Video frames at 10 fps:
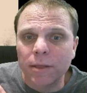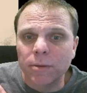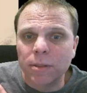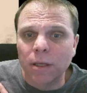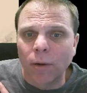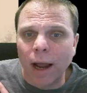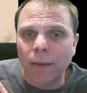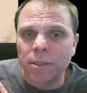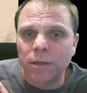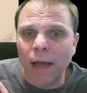This was the
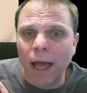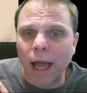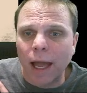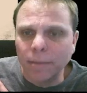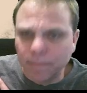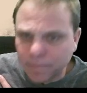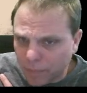grams of A.